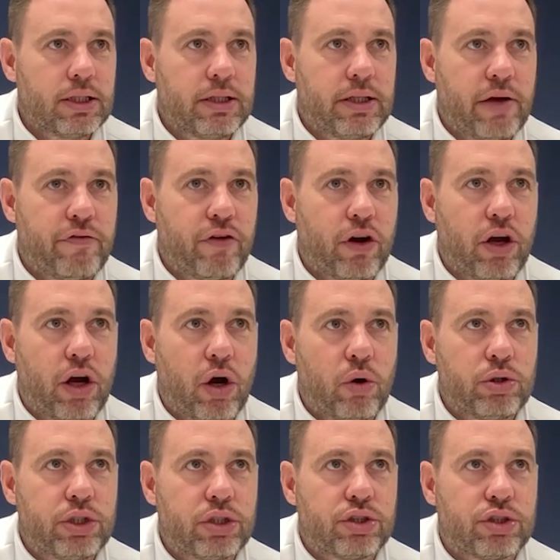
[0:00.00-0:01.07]
different
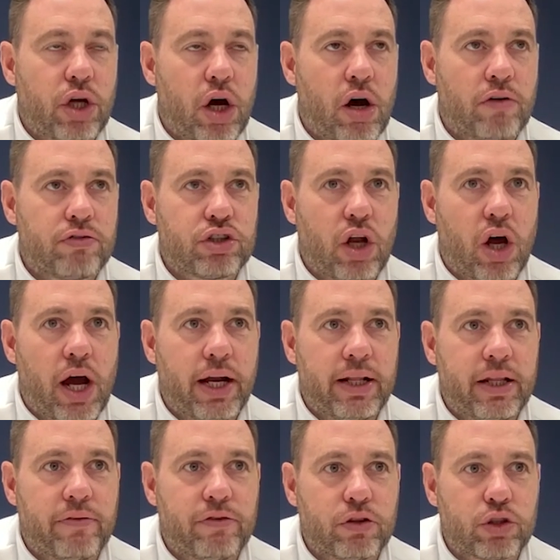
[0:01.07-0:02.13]
coaching staff, slightly
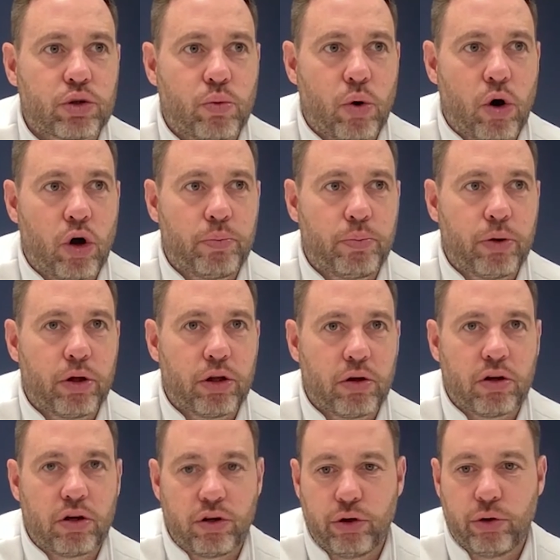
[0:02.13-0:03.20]
different squad, but
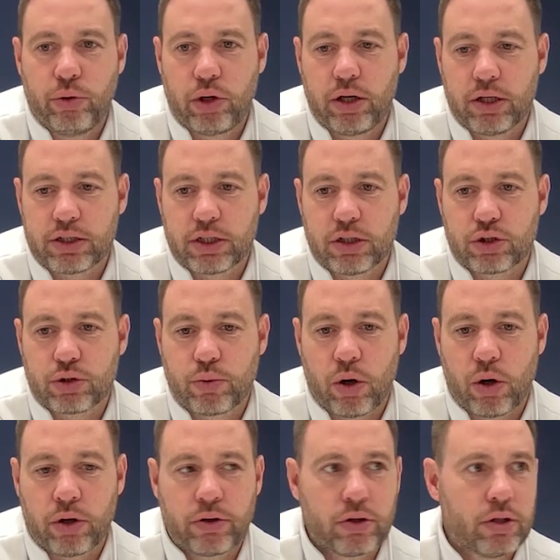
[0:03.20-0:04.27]
the nucleus of the
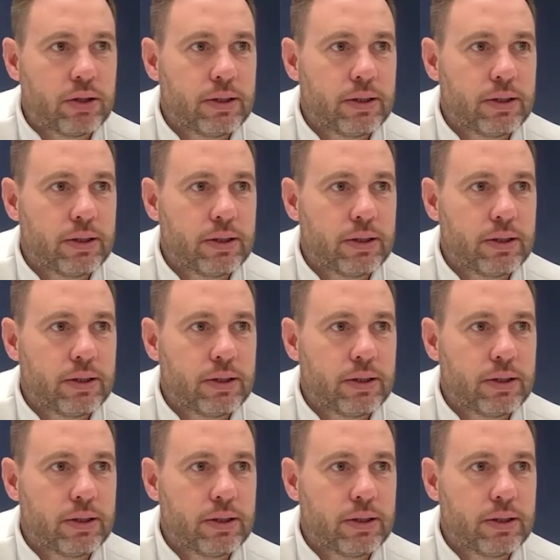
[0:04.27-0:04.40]
squad